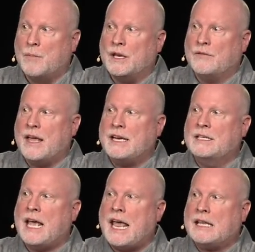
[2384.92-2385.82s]
But if they
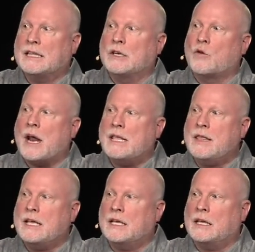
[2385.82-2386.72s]
take the grain
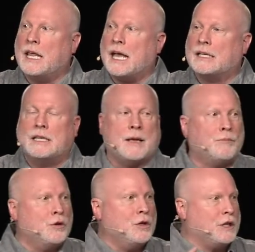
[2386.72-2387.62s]
they collect and they
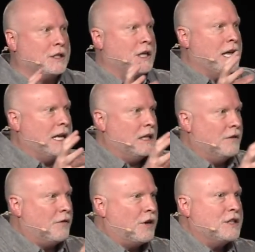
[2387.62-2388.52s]
put it in
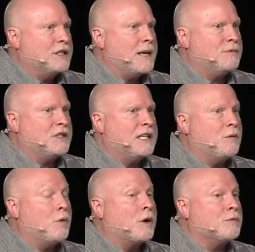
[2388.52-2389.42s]
the very same
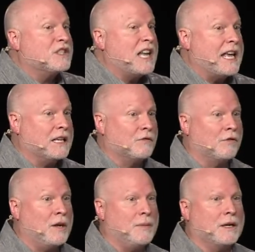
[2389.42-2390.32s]
city where it was taken
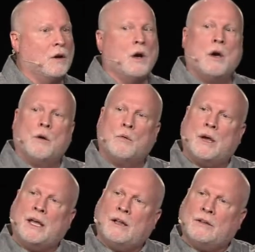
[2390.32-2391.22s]
from, they go,
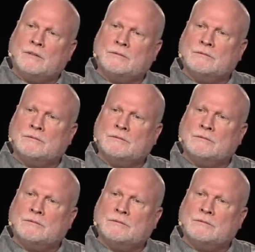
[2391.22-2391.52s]
well,